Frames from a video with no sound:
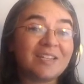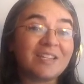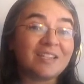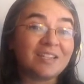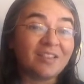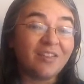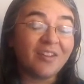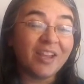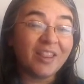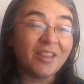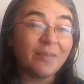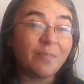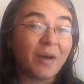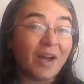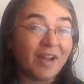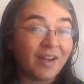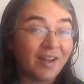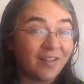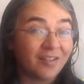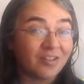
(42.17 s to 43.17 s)
is look at the
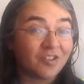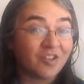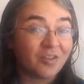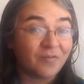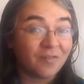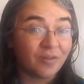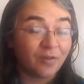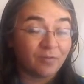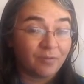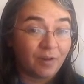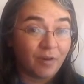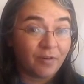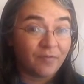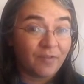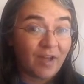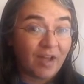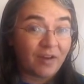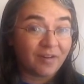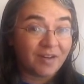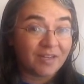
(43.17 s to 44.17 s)
biology of the
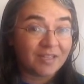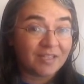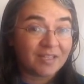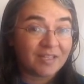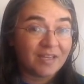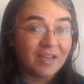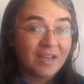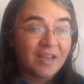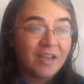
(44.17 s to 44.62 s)
coronavirus.